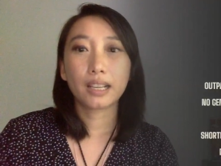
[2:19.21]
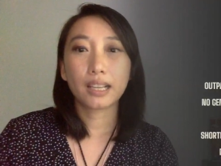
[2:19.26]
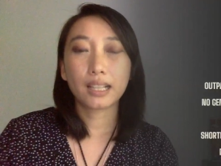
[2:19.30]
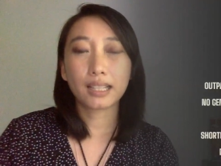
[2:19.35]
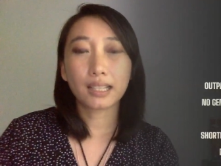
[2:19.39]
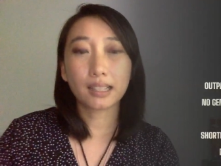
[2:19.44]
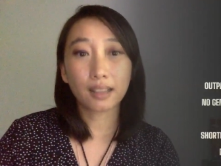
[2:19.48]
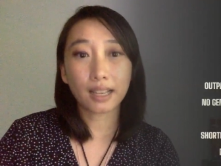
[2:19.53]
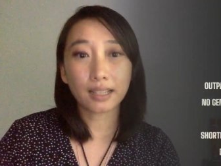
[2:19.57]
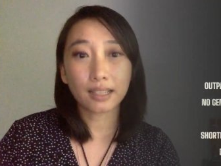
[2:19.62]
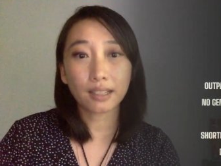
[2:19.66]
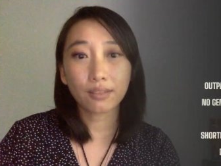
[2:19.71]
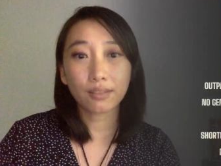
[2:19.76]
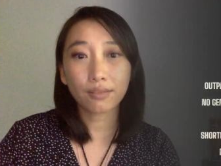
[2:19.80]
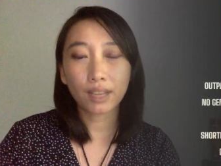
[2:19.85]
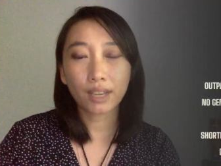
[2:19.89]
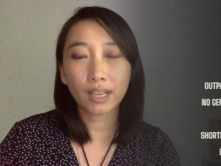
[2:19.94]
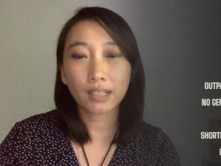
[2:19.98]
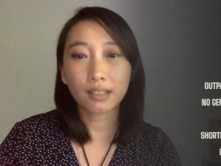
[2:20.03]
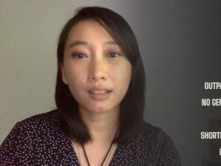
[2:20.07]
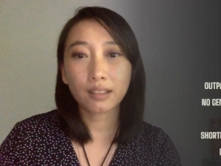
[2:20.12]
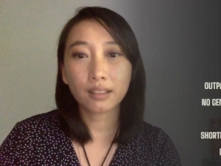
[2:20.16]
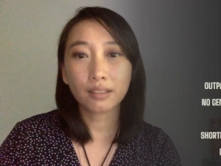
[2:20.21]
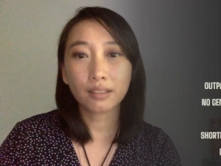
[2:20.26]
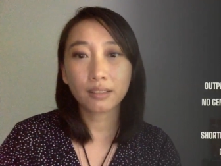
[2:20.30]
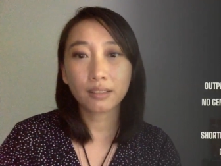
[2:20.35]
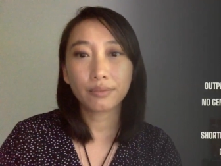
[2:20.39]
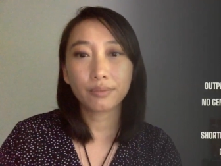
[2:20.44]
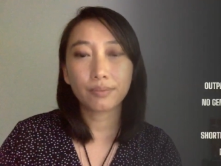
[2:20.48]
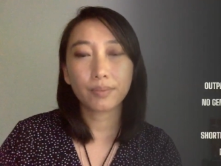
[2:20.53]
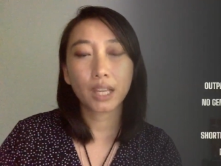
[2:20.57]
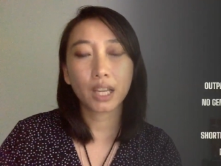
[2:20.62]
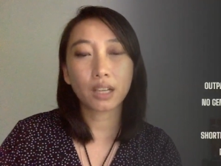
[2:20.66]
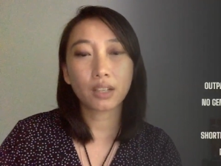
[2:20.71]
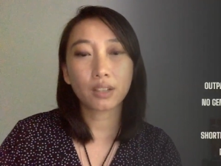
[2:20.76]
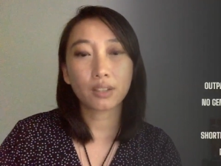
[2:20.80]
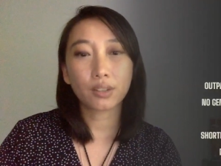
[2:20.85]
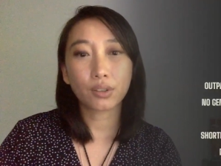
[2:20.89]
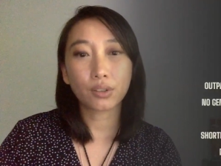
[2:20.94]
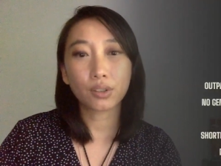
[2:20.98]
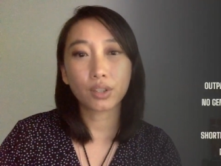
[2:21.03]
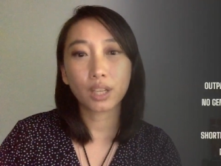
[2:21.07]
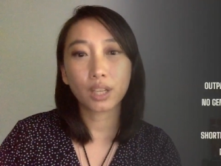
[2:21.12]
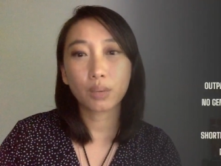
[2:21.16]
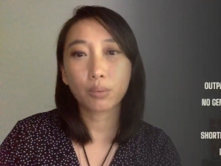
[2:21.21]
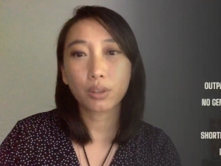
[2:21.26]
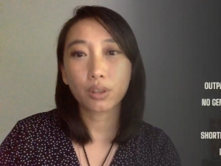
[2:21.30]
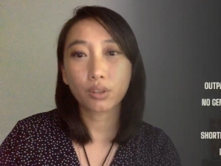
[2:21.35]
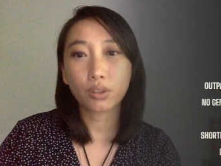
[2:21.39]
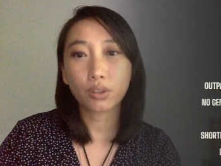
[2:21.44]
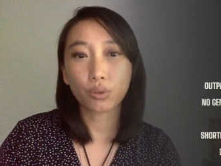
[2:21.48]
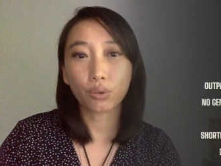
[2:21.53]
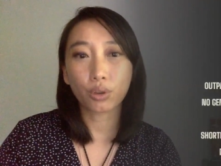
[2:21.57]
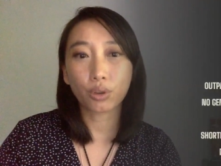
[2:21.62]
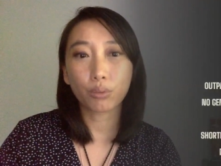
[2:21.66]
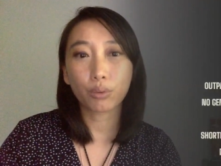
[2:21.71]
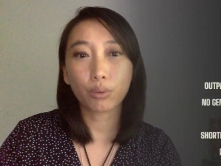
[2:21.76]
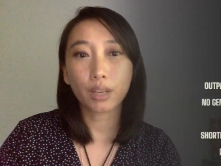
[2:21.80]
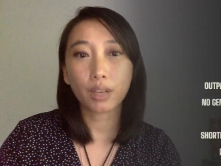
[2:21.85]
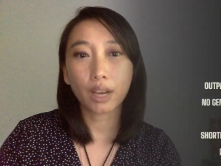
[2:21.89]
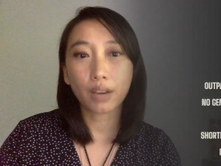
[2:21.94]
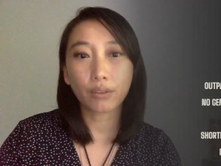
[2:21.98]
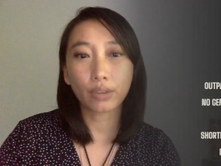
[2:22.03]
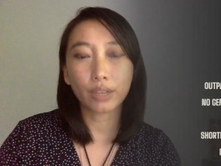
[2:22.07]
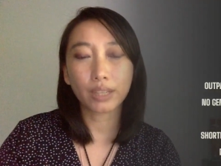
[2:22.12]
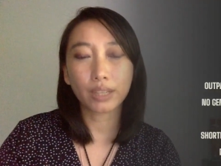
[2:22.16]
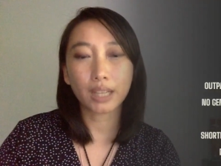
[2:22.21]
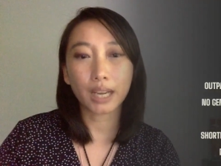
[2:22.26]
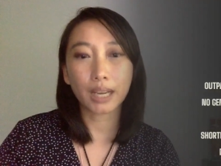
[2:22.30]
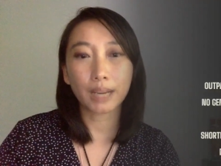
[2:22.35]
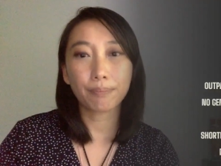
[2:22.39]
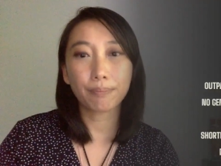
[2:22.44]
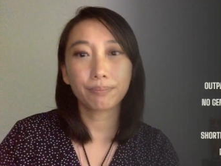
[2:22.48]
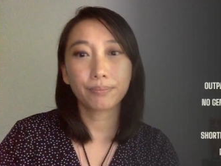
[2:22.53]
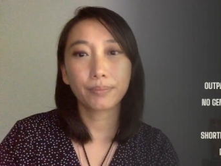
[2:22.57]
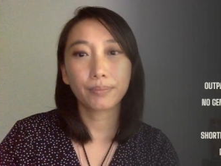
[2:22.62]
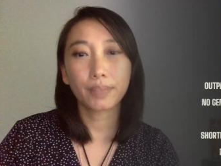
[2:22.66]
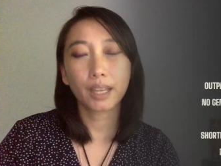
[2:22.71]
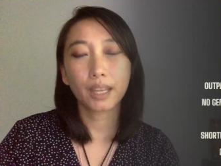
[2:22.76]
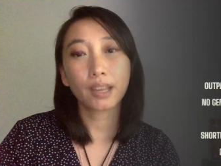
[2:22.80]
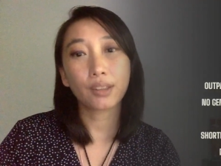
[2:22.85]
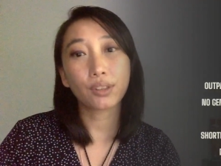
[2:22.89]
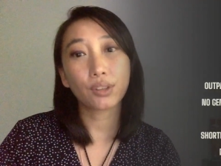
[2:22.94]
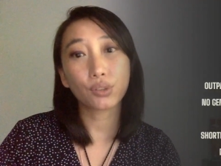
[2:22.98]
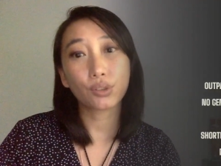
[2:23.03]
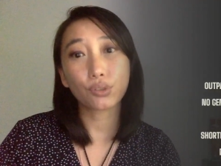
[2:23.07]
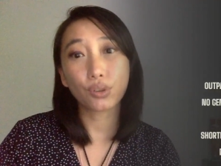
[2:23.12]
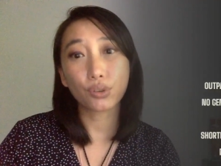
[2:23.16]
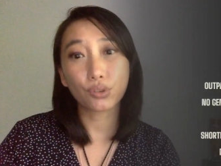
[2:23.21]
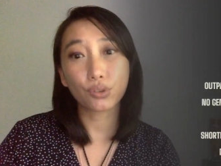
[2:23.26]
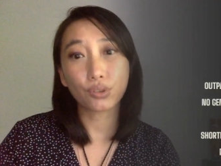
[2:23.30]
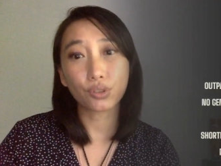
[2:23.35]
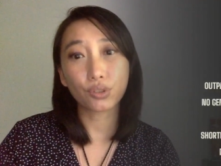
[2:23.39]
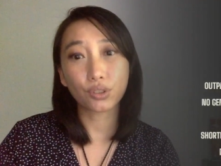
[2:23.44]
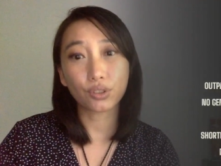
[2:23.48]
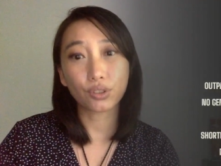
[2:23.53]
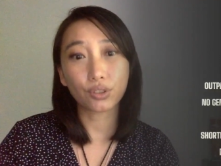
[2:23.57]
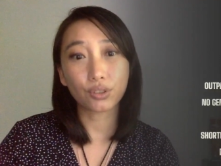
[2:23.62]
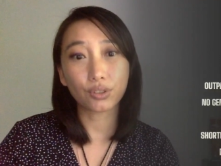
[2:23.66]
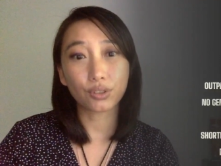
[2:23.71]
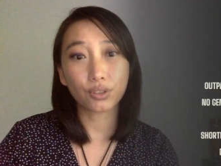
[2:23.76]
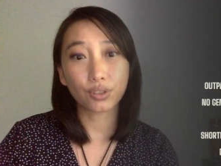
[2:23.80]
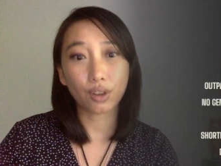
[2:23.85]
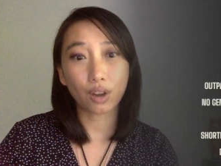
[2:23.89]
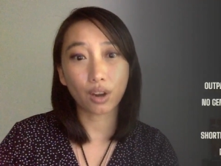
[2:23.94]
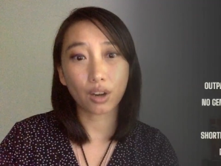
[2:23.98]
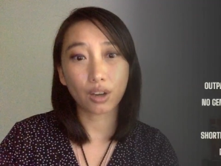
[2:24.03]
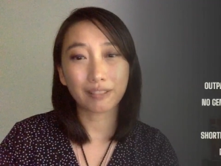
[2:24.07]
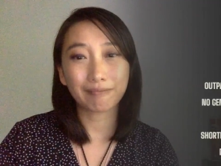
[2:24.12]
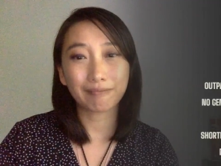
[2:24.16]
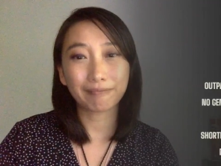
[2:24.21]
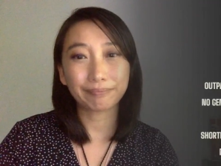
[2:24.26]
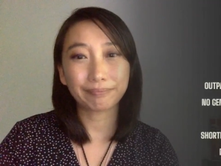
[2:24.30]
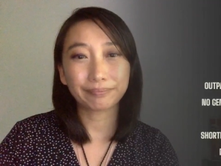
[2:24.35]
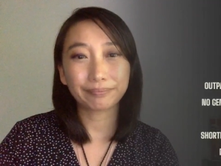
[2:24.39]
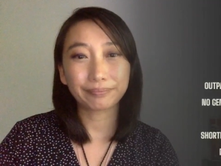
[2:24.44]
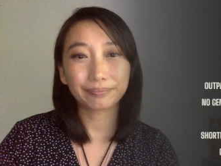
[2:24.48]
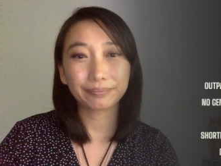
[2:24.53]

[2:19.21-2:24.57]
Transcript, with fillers: It's less invasive and associated with a shorter recovery time, and there's no surgical scar.